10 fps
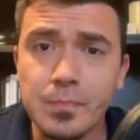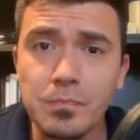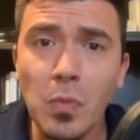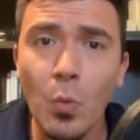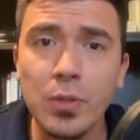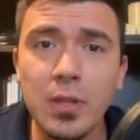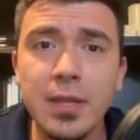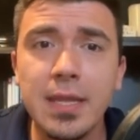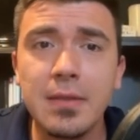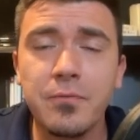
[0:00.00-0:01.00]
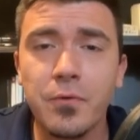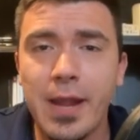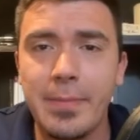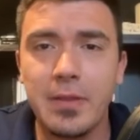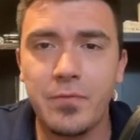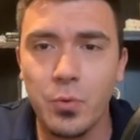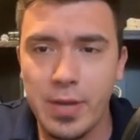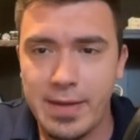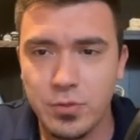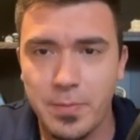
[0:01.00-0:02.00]
we're looking for how many
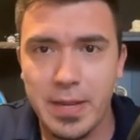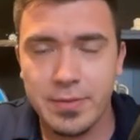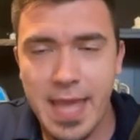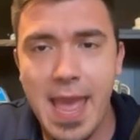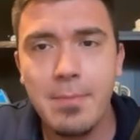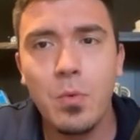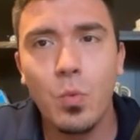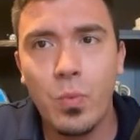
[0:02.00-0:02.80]
fewer average miles M